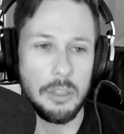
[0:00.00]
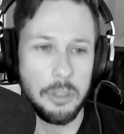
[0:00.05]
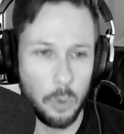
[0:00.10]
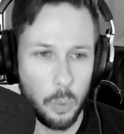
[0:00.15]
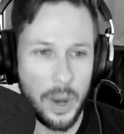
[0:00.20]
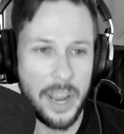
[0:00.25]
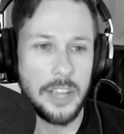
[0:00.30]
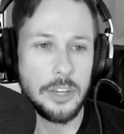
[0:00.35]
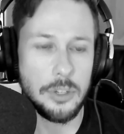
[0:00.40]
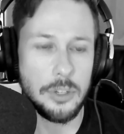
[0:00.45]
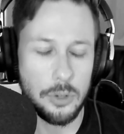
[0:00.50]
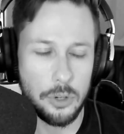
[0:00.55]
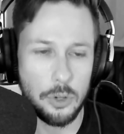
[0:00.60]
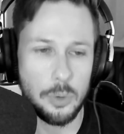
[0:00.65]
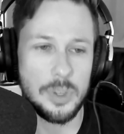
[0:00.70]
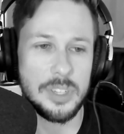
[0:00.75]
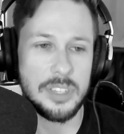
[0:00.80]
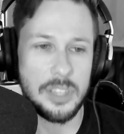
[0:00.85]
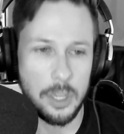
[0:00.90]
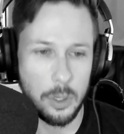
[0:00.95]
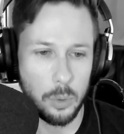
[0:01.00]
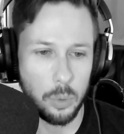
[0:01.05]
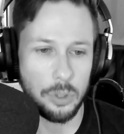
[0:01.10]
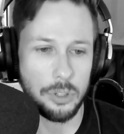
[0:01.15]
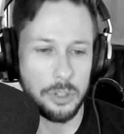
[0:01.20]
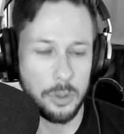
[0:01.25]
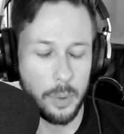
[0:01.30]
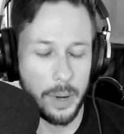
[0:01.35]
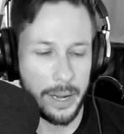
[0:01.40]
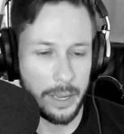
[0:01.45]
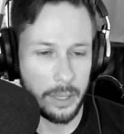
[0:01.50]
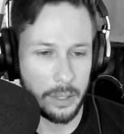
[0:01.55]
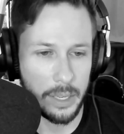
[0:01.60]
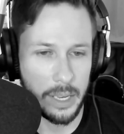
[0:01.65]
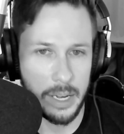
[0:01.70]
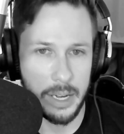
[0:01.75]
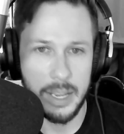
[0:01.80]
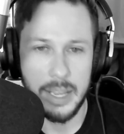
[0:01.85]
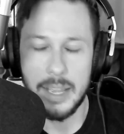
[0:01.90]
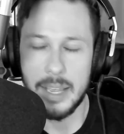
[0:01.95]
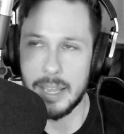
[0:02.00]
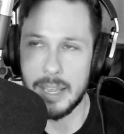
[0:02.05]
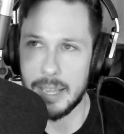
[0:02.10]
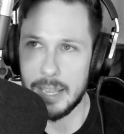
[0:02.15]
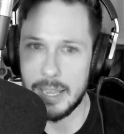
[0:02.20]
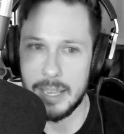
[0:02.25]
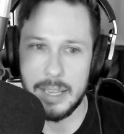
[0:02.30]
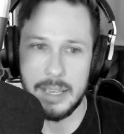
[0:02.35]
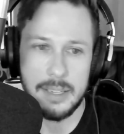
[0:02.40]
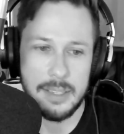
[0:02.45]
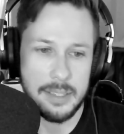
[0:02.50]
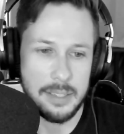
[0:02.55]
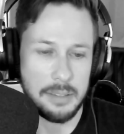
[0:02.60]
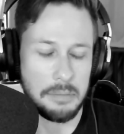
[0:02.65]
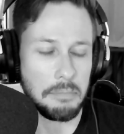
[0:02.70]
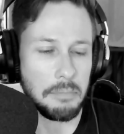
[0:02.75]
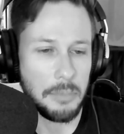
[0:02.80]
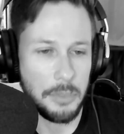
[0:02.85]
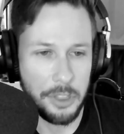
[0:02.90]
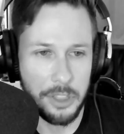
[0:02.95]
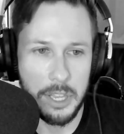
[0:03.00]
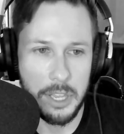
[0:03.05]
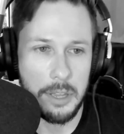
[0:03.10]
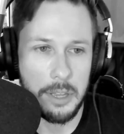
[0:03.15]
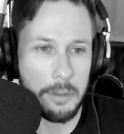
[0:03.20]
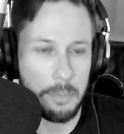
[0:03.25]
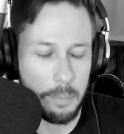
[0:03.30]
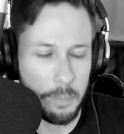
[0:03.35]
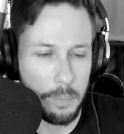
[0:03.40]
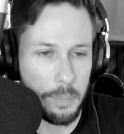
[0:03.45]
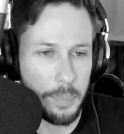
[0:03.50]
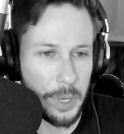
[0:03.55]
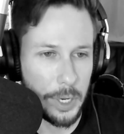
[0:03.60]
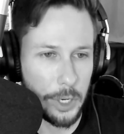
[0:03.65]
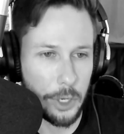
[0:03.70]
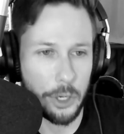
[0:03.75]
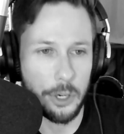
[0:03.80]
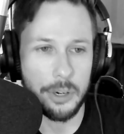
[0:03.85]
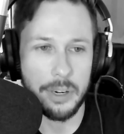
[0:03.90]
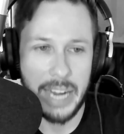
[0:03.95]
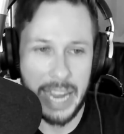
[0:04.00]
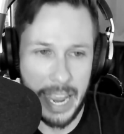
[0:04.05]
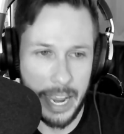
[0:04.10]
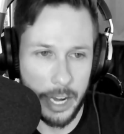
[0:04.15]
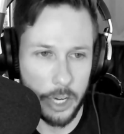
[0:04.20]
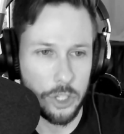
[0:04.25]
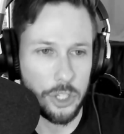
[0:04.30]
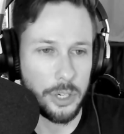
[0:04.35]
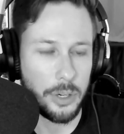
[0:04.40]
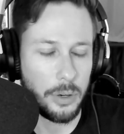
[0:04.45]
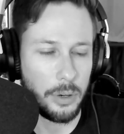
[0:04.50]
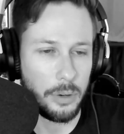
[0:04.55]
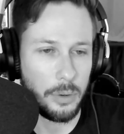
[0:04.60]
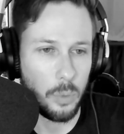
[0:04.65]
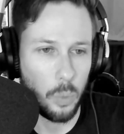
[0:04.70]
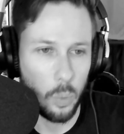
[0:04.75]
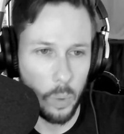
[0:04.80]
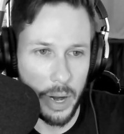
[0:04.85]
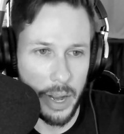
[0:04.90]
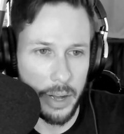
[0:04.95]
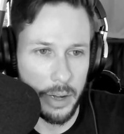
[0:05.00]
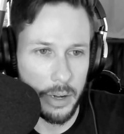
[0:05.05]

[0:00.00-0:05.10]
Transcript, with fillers: The way to do a sequel to Alien is the bigger action way.